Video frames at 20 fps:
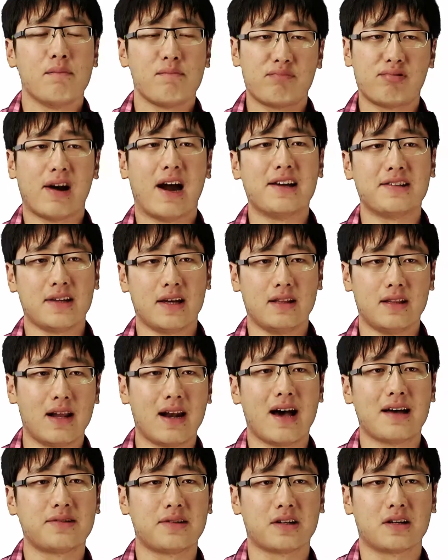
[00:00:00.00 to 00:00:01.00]
price
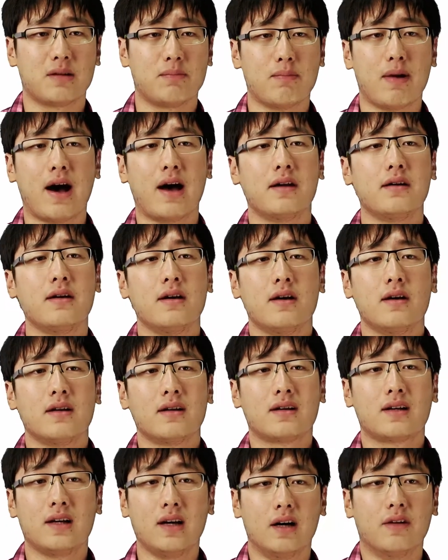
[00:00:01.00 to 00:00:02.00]
inelastic demand
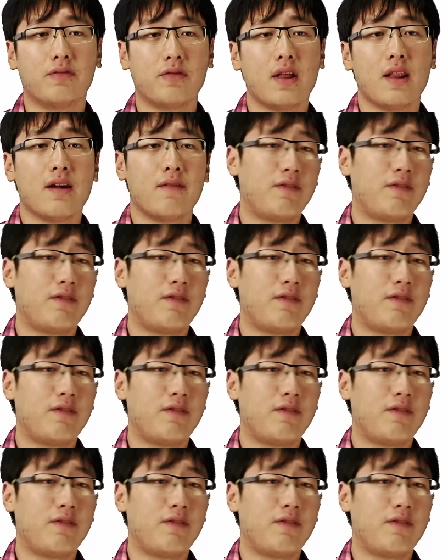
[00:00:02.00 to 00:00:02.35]
curve.